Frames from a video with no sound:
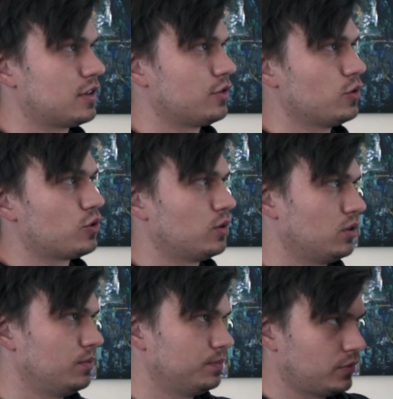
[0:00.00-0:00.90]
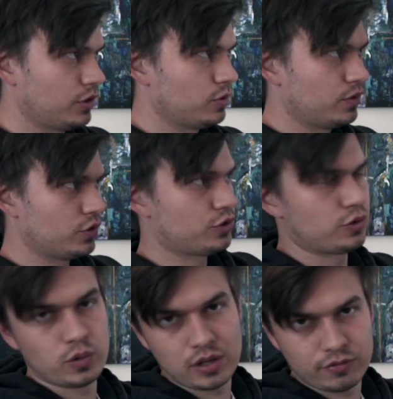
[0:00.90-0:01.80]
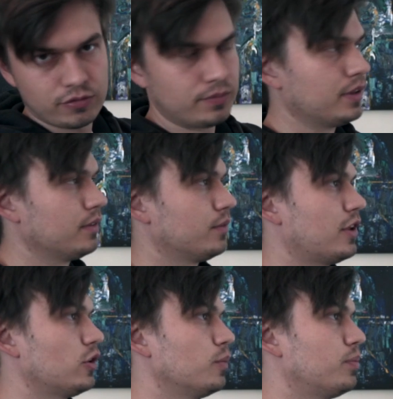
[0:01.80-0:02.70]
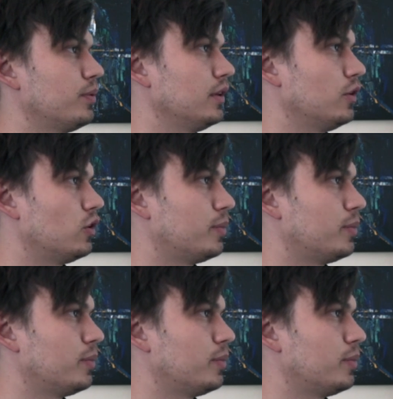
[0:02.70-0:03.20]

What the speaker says: as usual, the universe you have set up in your